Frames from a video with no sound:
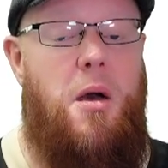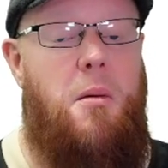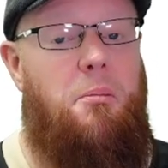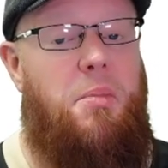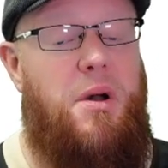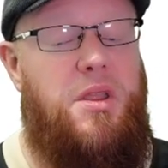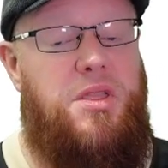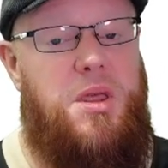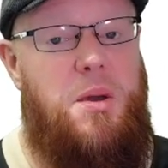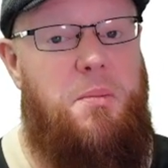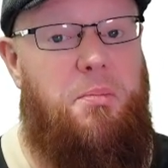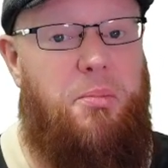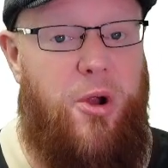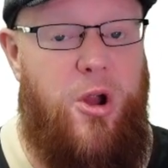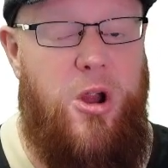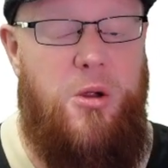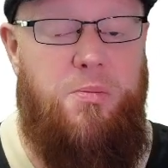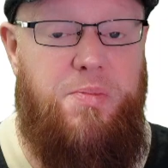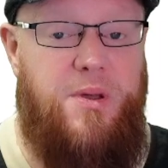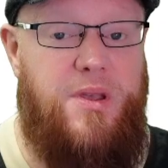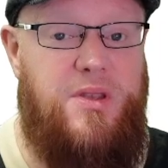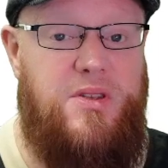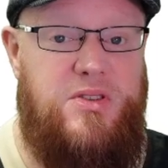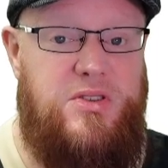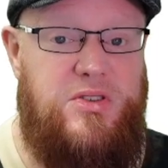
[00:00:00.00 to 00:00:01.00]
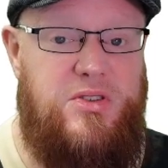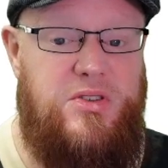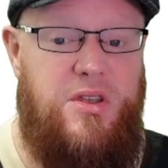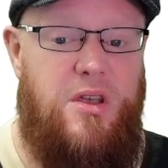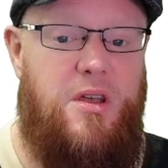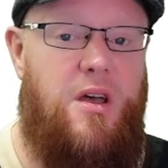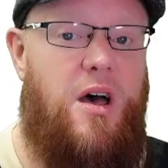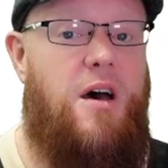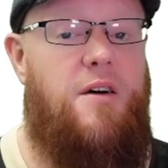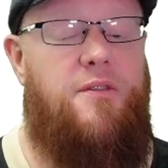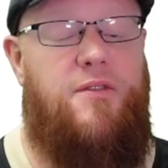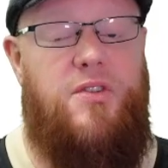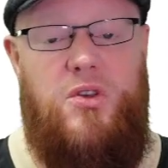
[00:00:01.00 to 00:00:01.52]
But the purpose
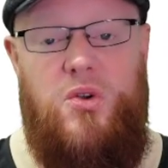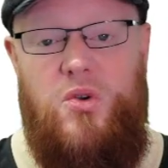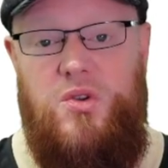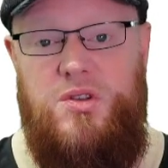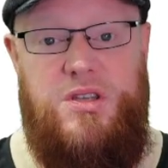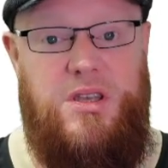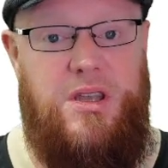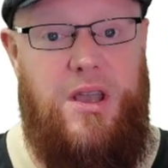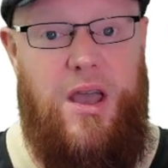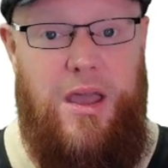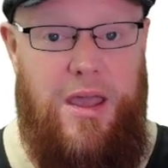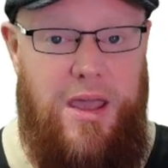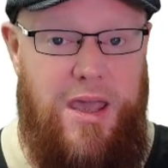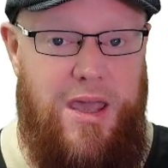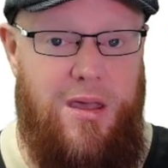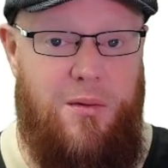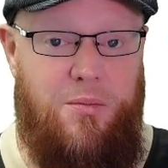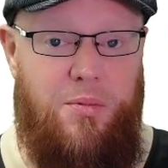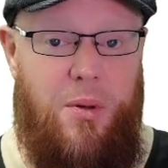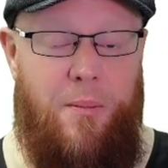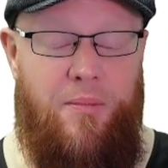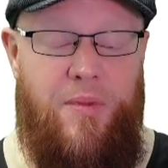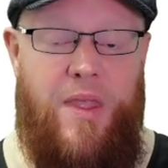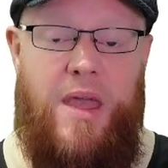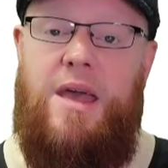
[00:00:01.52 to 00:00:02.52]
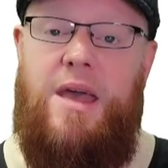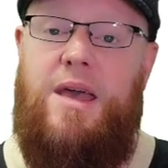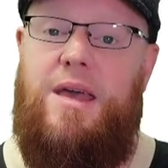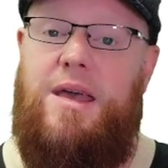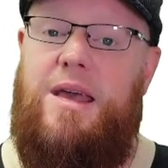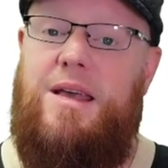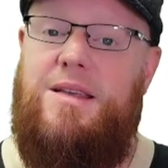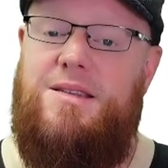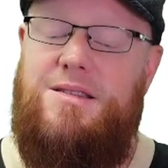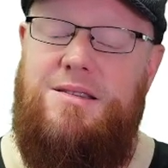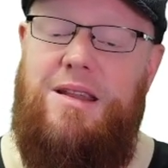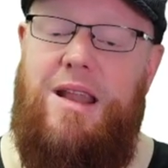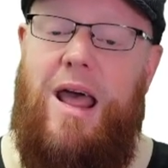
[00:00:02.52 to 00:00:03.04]
of using a heap
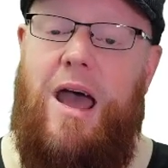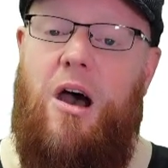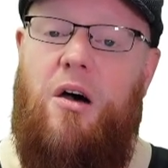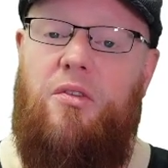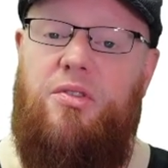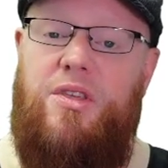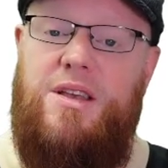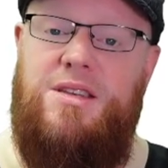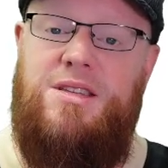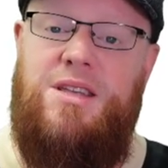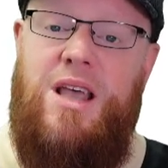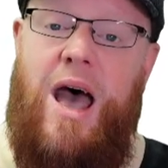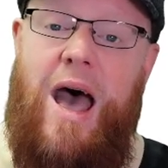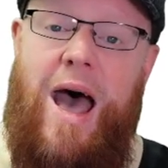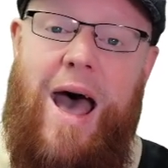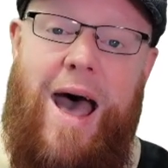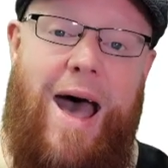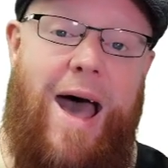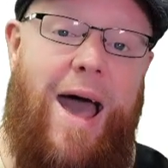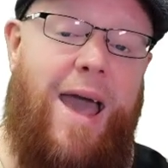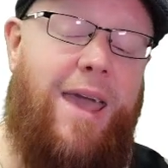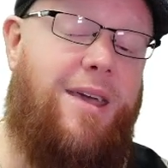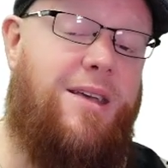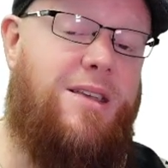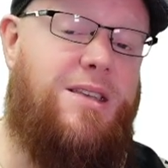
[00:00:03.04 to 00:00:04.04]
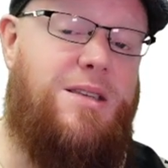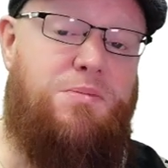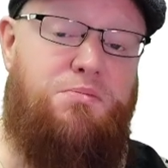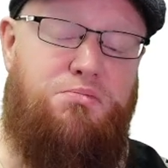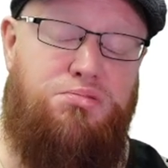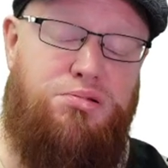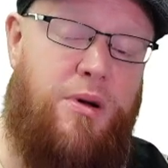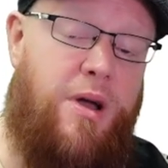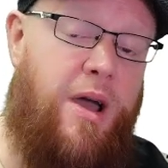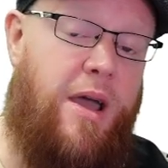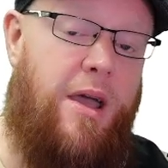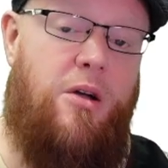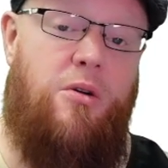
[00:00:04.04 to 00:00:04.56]
is now this highest
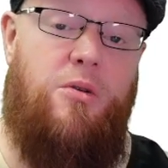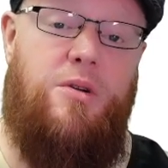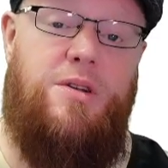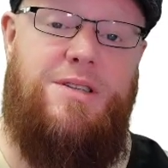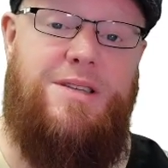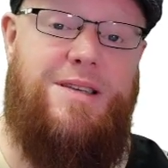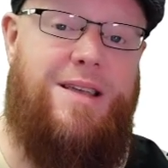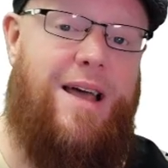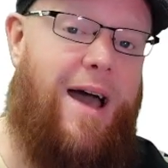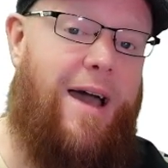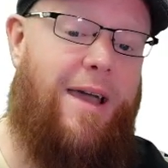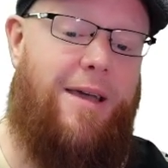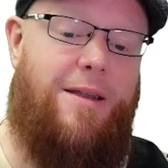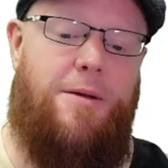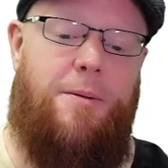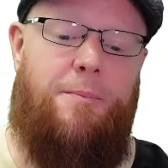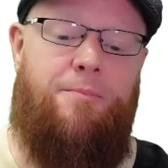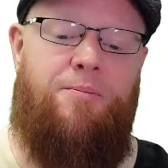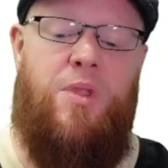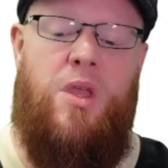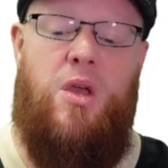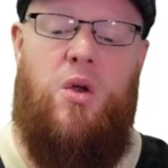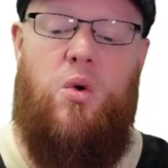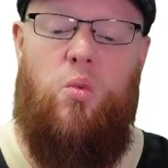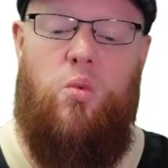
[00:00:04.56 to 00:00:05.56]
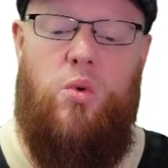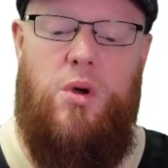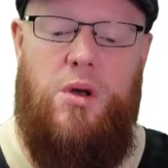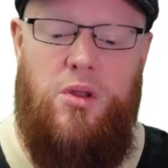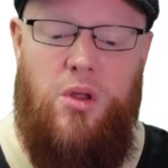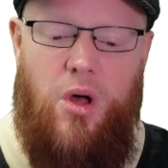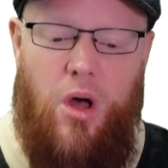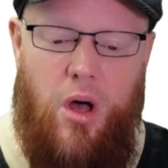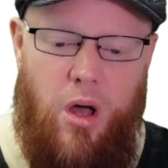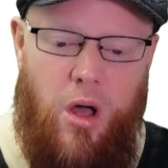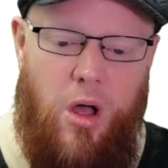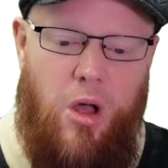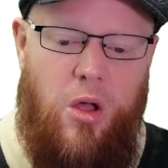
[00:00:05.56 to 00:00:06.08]
priority item will
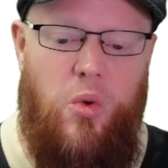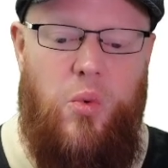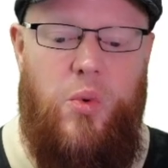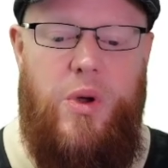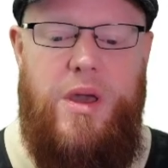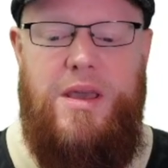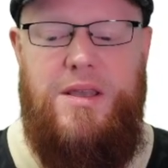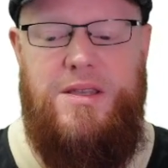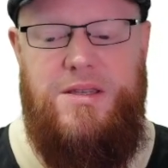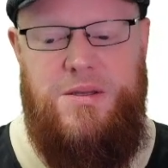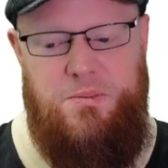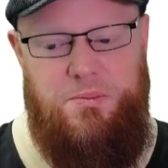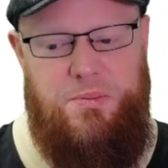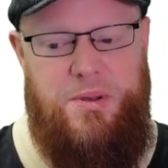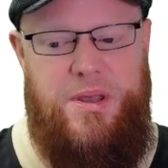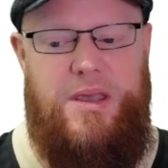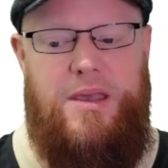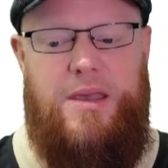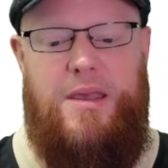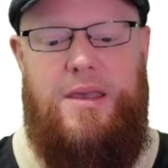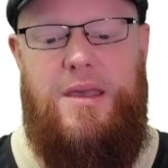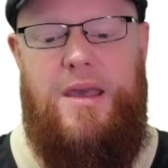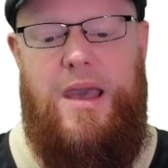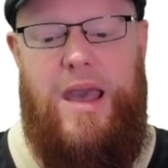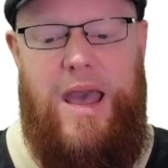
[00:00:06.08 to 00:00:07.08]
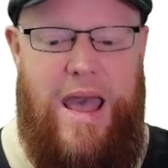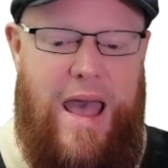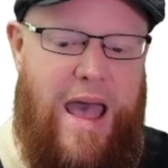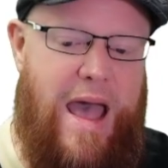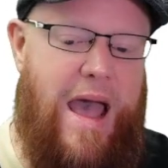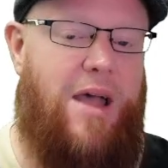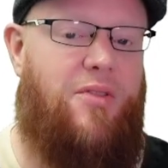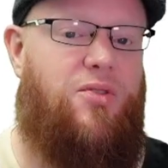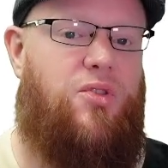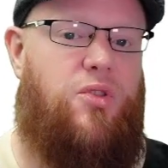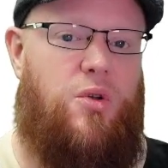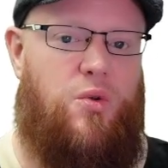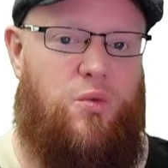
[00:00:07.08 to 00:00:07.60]
always be
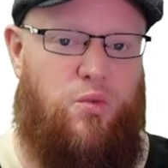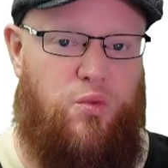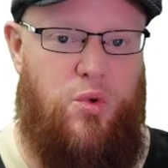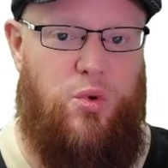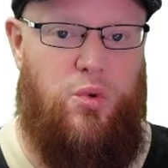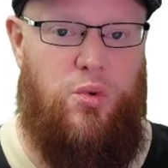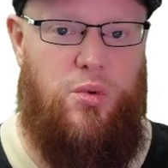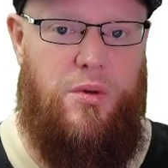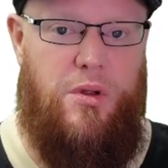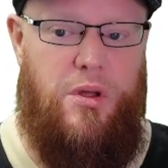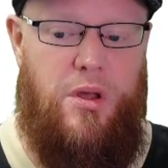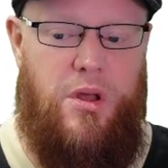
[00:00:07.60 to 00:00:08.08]
at the root.